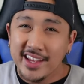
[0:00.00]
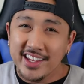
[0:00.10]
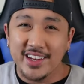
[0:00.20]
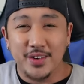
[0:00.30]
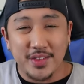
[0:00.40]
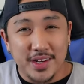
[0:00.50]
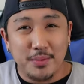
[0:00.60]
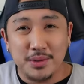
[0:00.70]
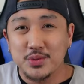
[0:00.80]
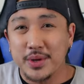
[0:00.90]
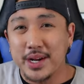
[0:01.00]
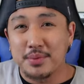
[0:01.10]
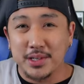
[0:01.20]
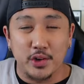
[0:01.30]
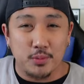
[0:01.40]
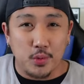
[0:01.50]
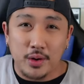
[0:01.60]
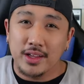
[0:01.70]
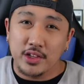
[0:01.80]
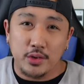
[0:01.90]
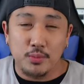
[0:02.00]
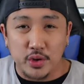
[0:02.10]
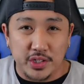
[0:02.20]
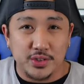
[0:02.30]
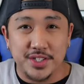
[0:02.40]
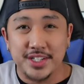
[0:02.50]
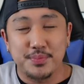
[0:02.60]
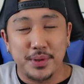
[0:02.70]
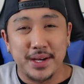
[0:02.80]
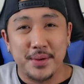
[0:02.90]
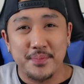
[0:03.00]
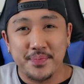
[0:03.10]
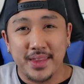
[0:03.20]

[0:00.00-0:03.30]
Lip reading: you know, the numbers went up a little more usage. But,